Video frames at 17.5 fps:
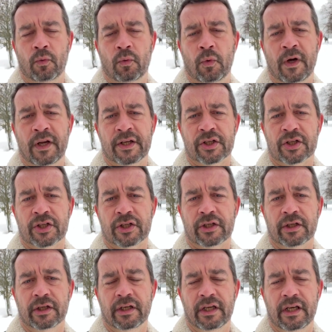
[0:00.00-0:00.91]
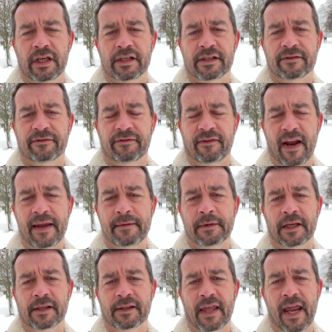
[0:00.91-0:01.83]
which is
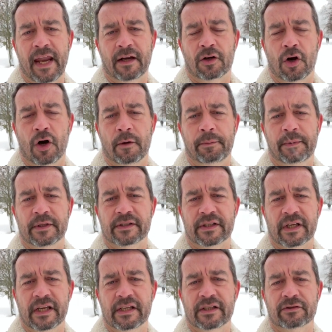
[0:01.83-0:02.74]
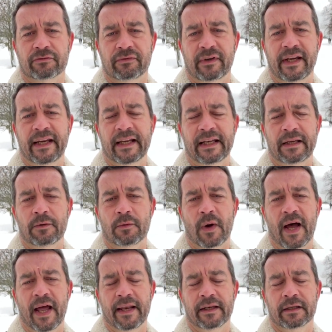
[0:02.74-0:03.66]
framing that COP as really
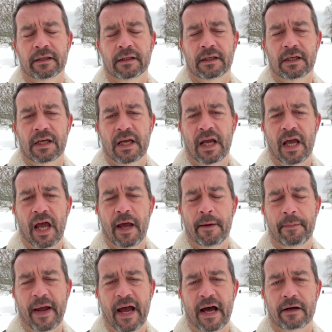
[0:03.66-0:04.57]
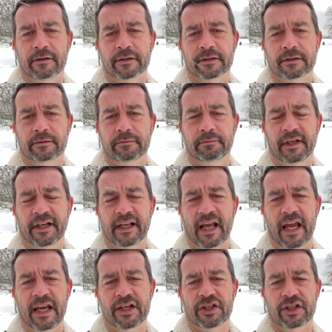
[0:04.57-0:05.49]
one about
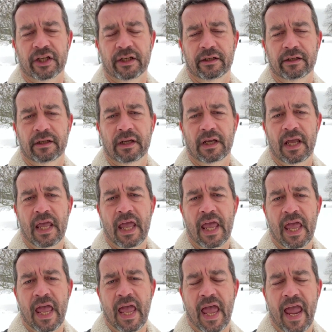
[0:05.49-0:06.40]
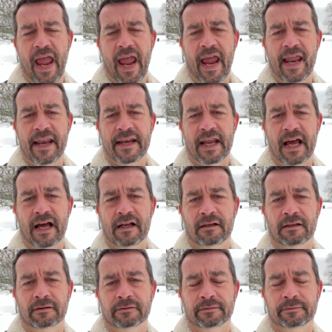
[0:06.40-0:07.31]
mitigation and
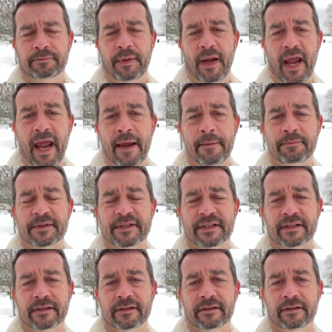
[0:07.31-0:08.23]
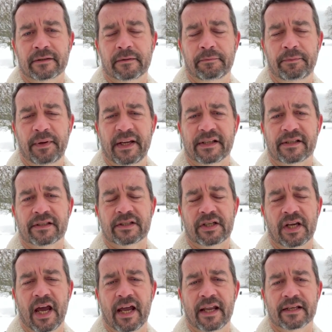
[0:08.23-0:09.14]
our perhaps best
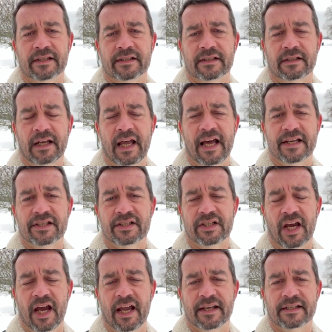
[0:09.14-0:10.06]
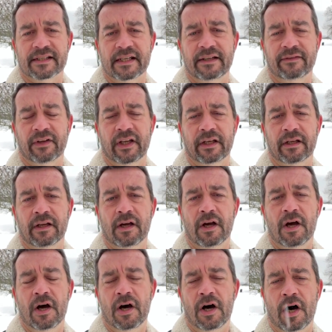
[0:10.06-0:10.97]
chance, last chance even,
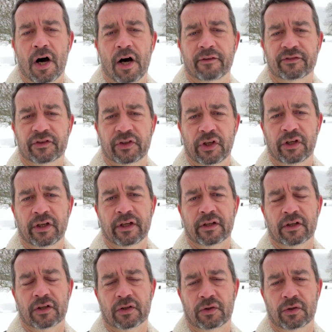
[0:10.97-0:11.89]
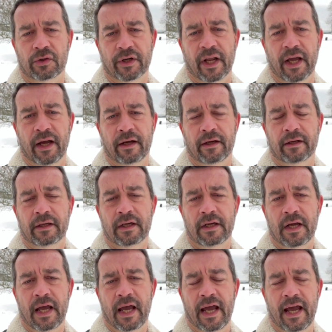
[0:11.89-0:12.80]
of turning the corner
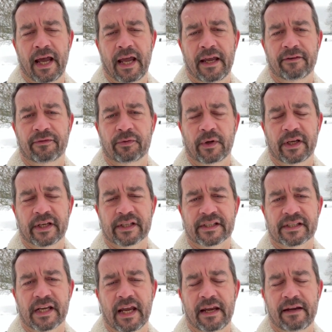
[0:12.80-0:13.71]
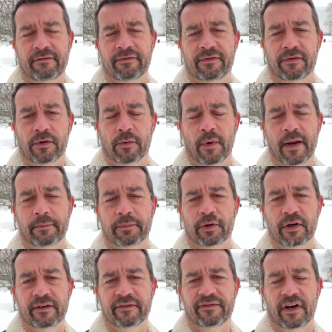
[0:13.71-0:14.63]
if we're to save the
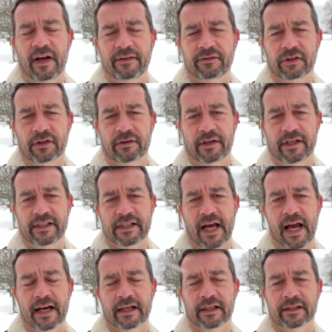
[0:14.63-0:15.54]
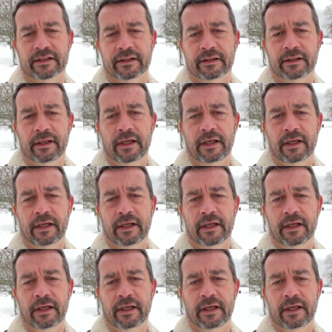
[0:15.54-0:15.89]
1.5 degree target.